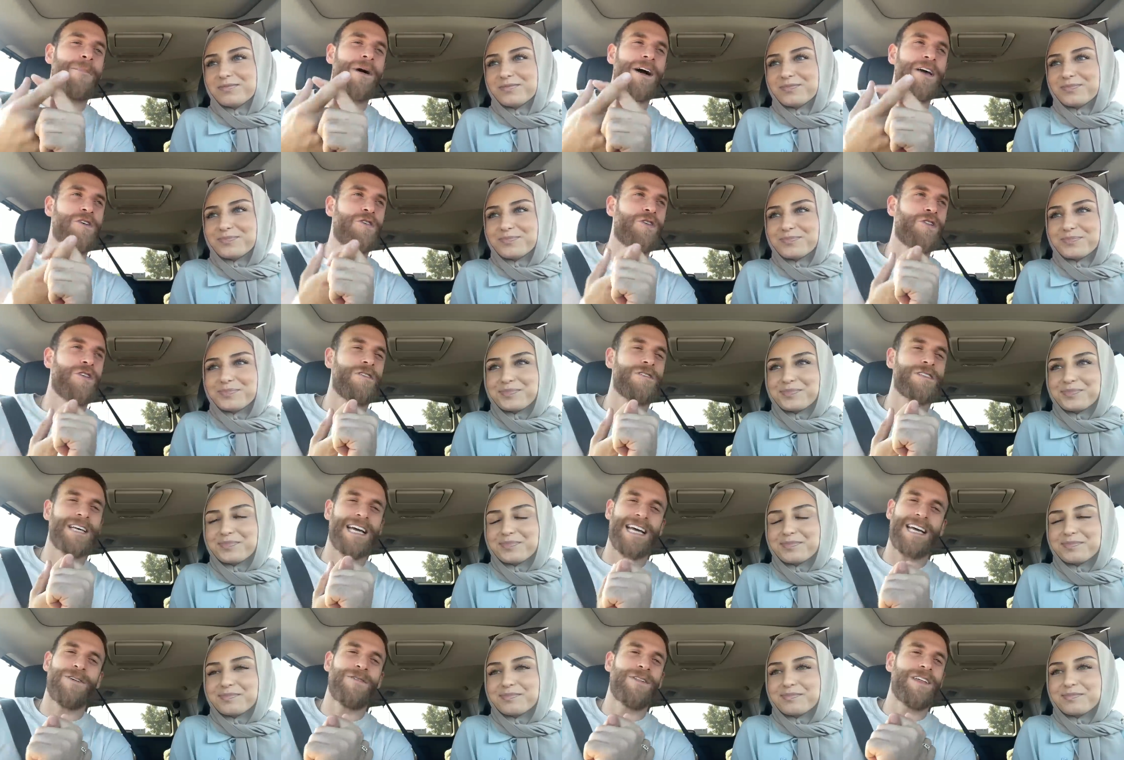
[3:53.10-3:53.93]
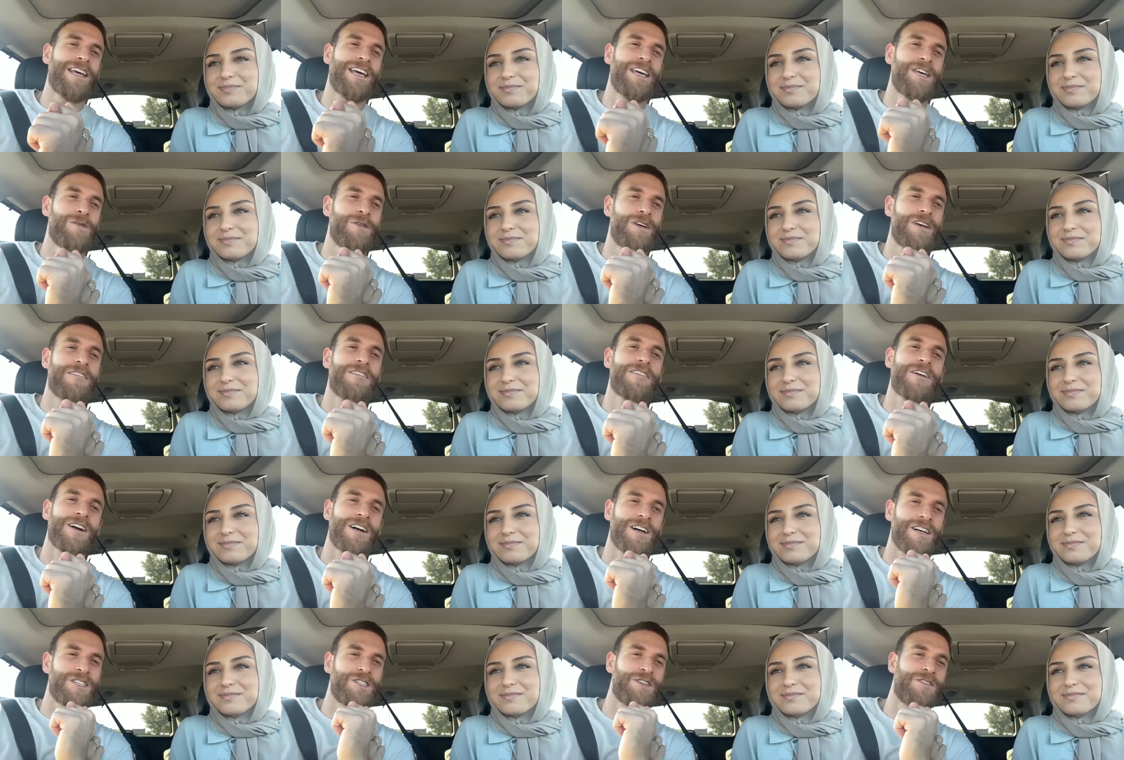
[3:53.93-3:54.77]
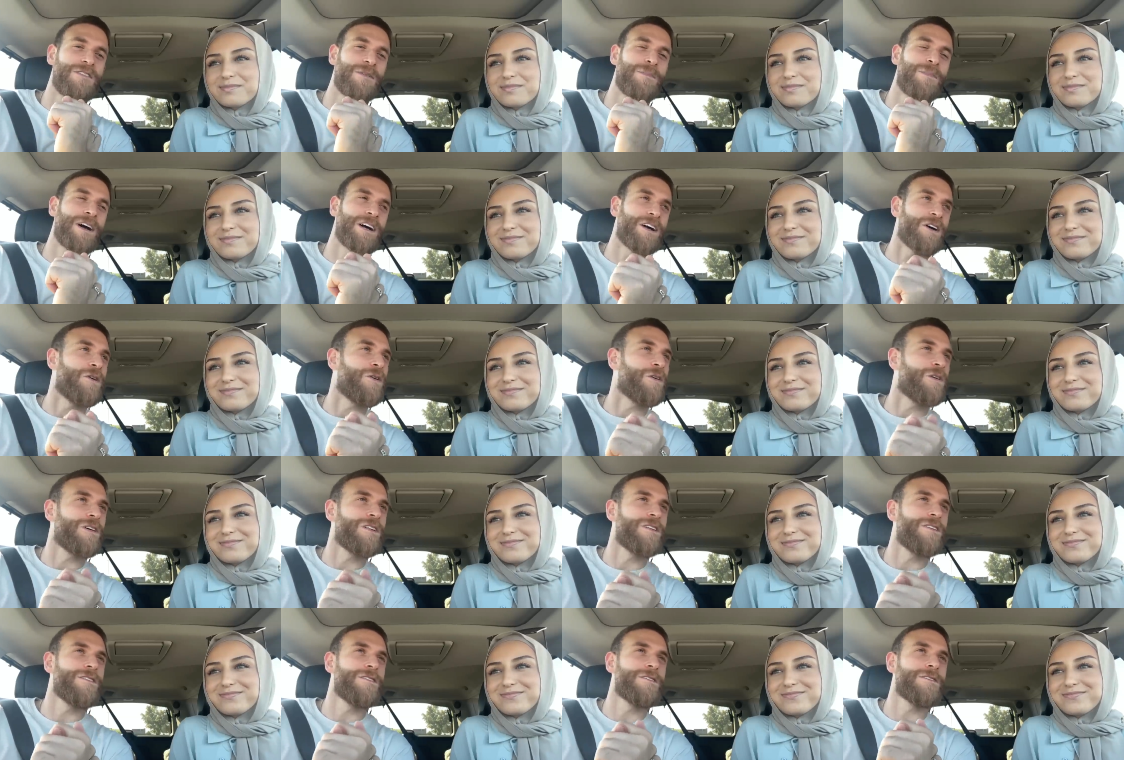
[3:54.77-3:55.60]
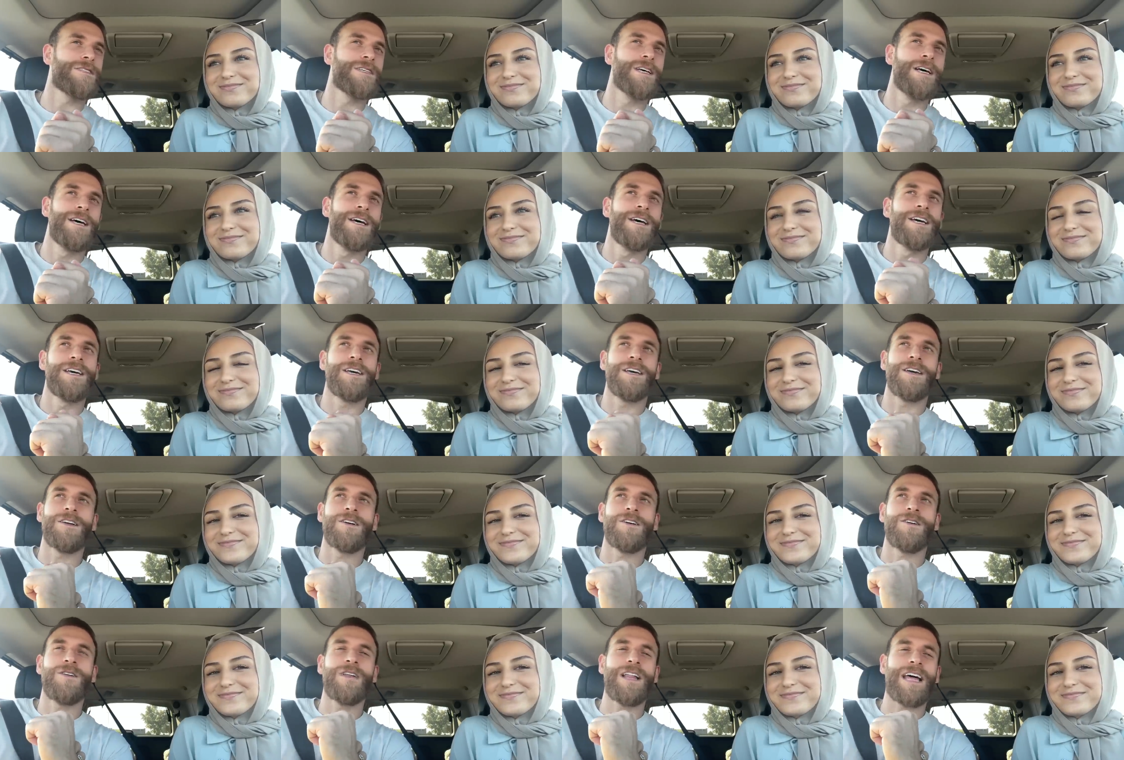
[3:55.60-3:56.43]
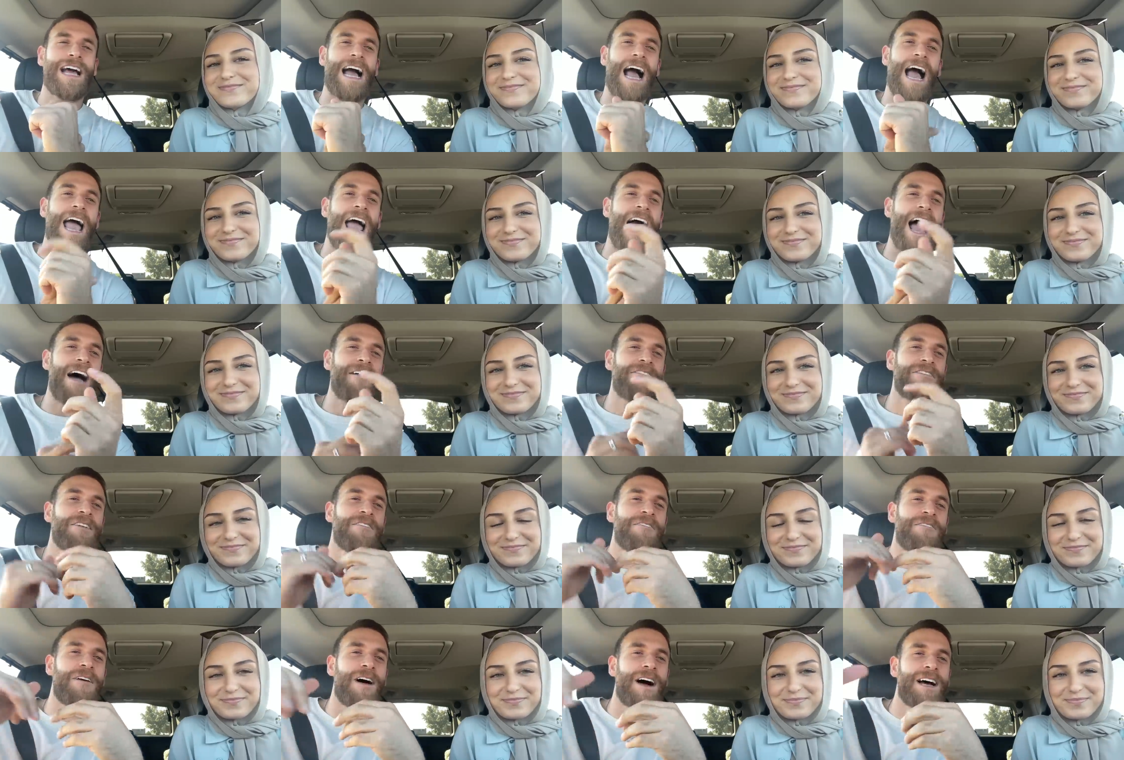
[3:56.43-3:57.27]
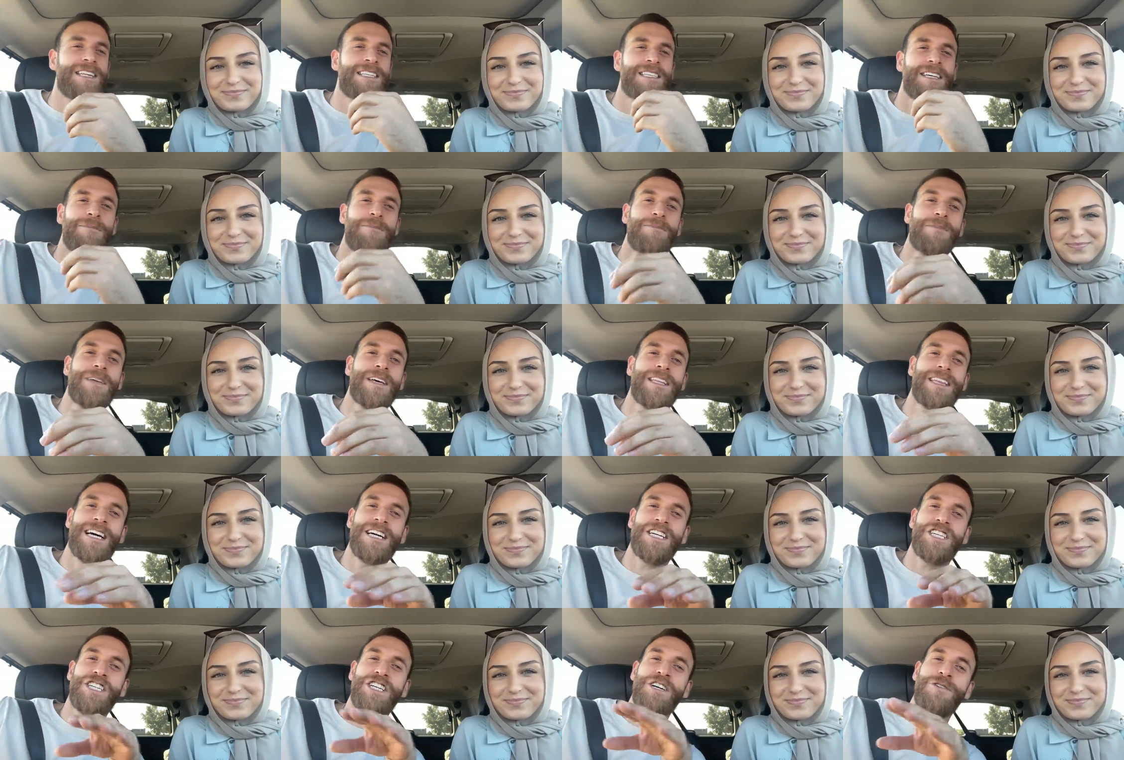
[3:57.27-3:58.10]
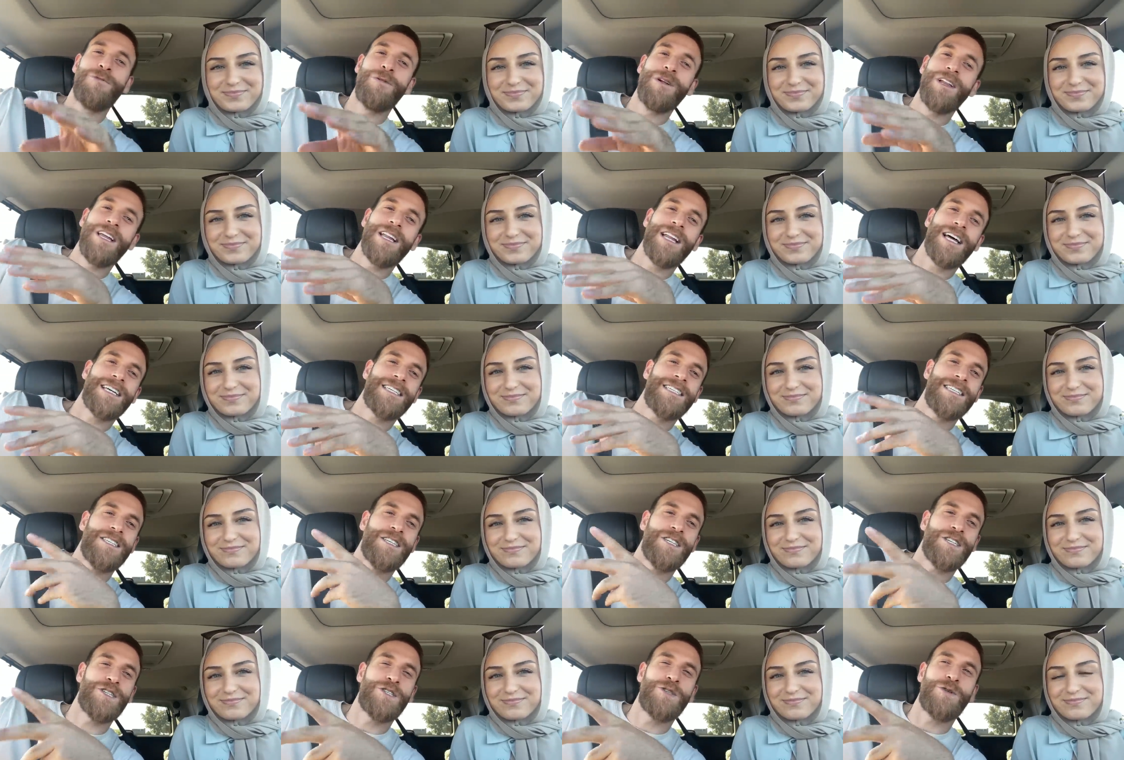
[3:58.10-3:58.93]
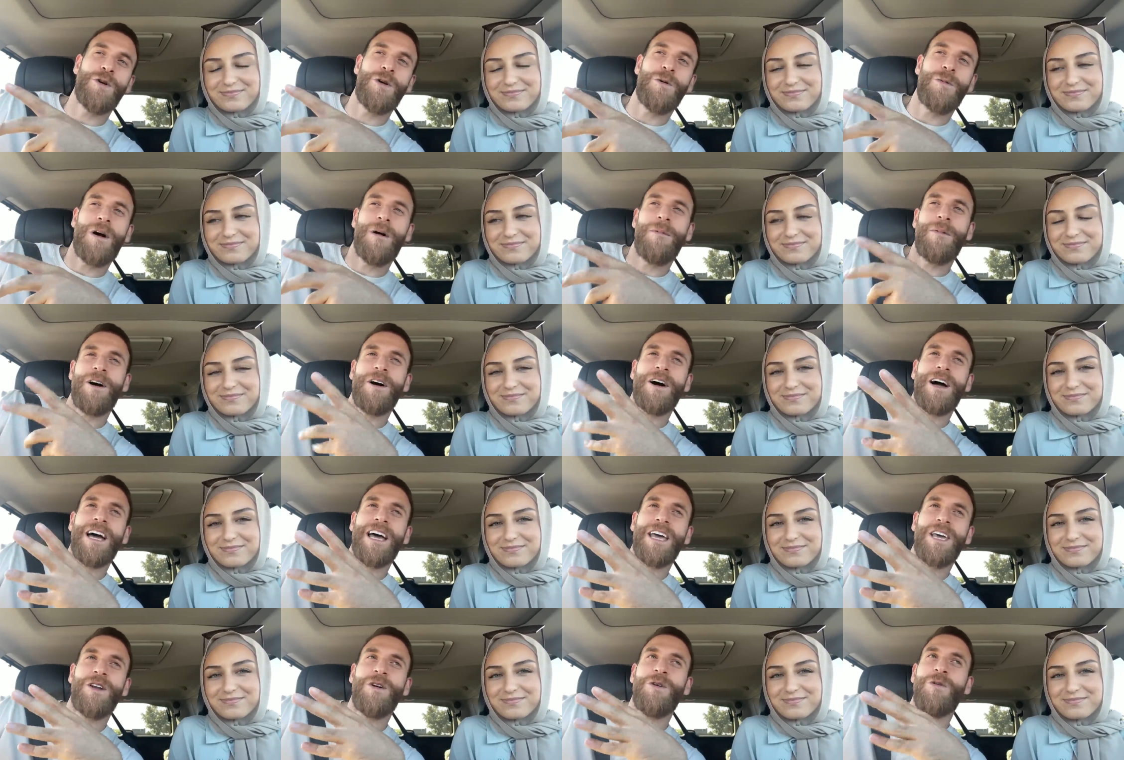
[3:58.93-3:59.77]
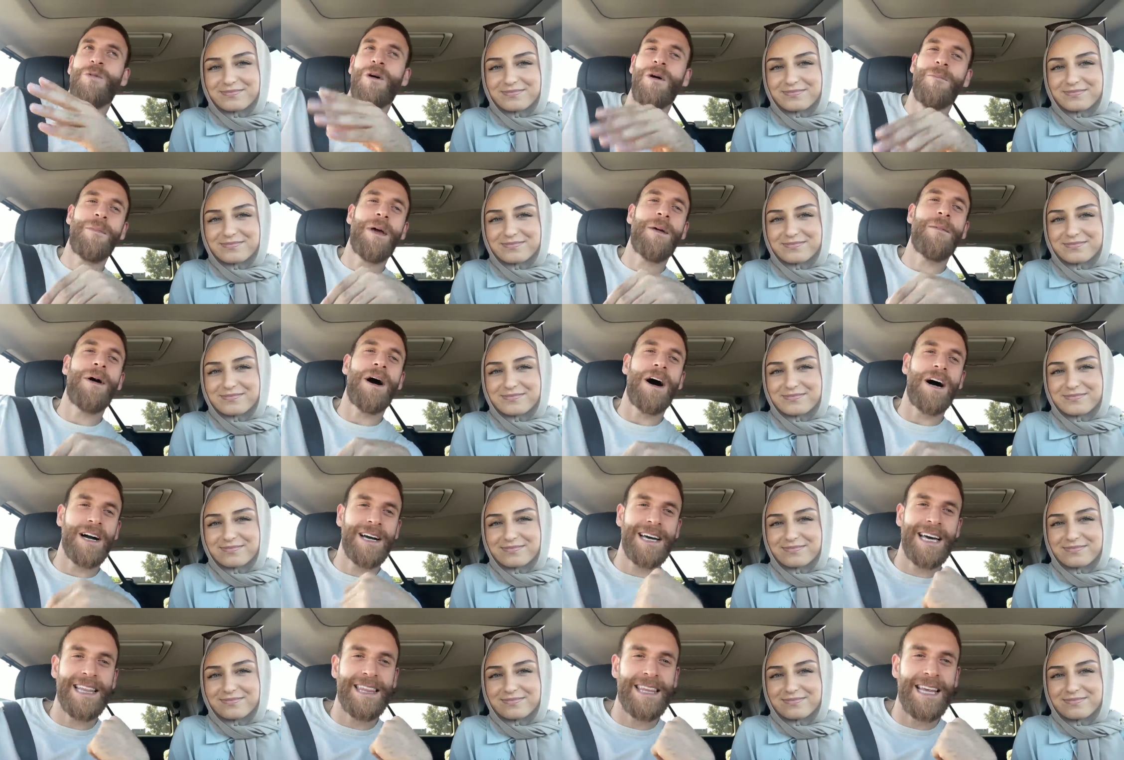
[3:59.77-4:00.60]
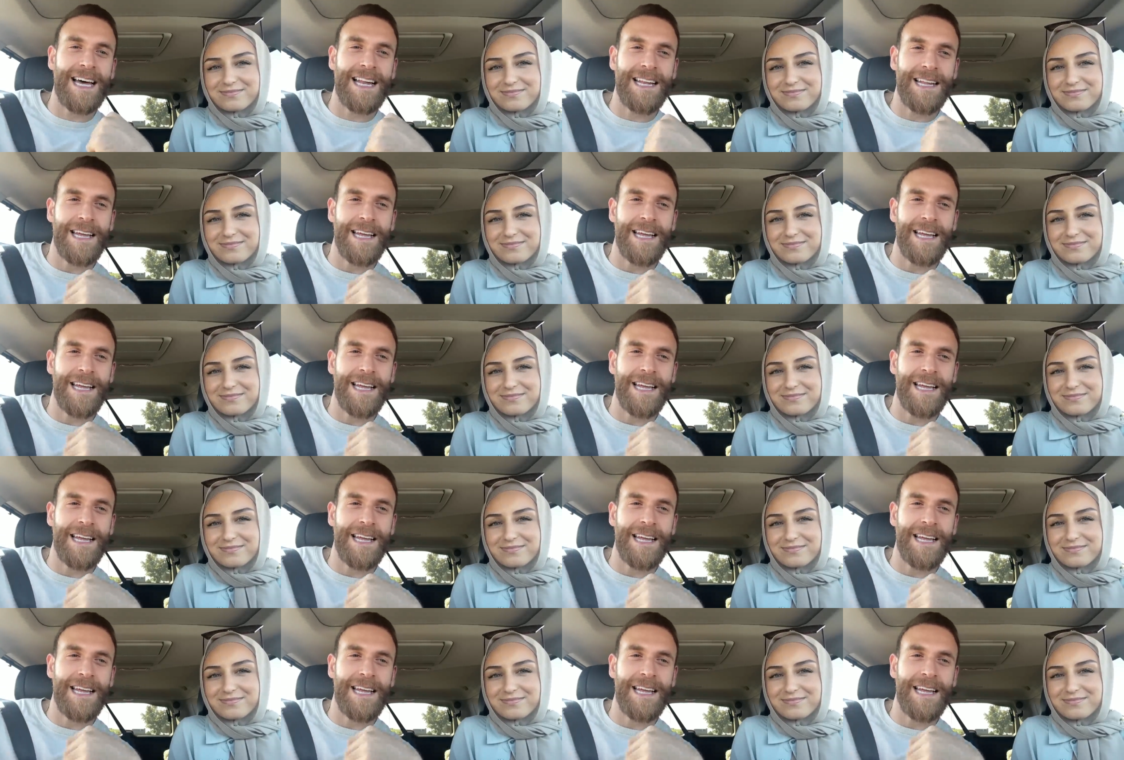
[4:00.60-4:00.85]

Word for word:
Speaker 1: buy you clothes. I can only get you a gift card because you have to buy your own clothes. You know, like I have to find something that she really likes in the store where I'm like, okay, you know what, maybe I'll get that